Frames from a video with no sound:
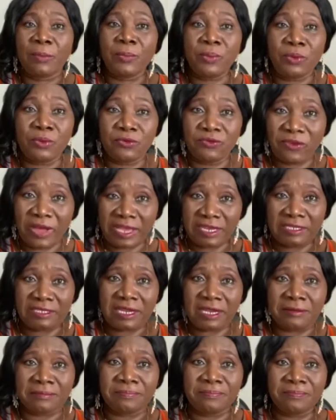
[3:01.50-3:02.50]

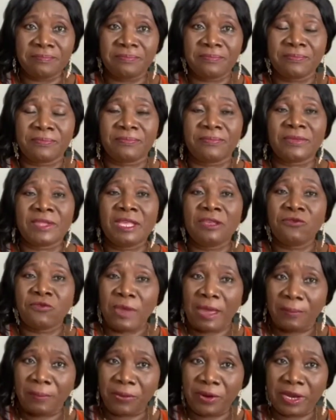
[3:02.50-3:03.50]
provider if you
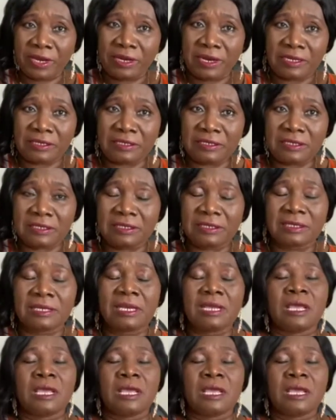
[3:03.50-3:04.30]
are pregnant.